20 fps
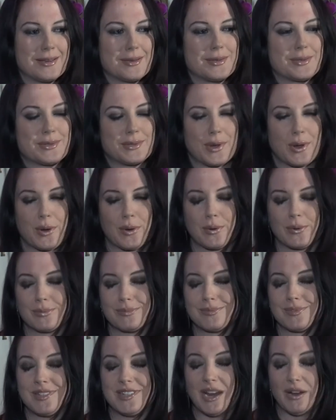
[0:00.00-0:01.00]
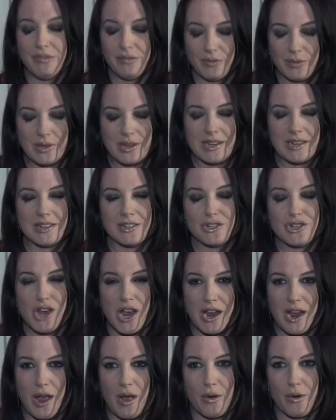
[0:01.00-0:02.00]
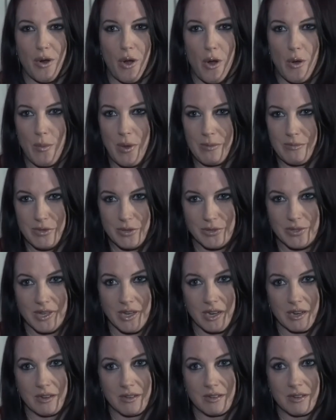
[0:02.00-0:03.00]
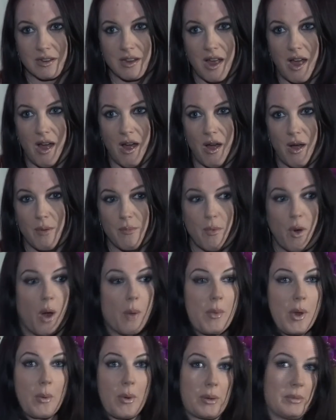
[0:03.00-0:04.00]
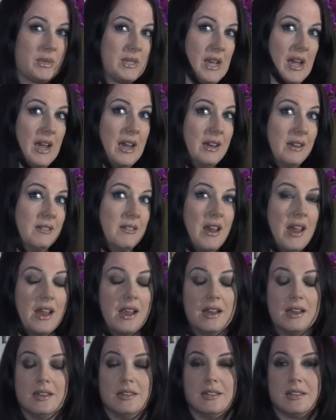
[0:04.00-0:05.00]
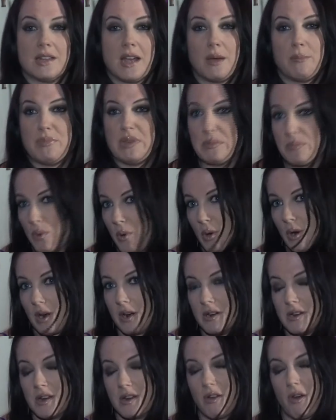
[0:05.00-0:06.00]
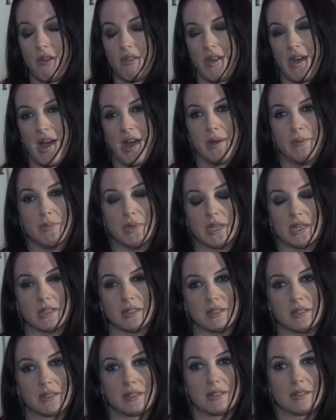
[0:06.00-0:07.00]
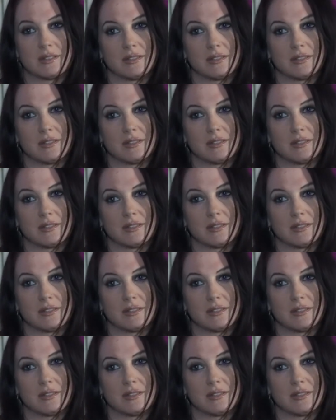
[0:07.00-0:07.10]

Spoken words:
so definitely check out all my music on my website and Beatport and all that. Because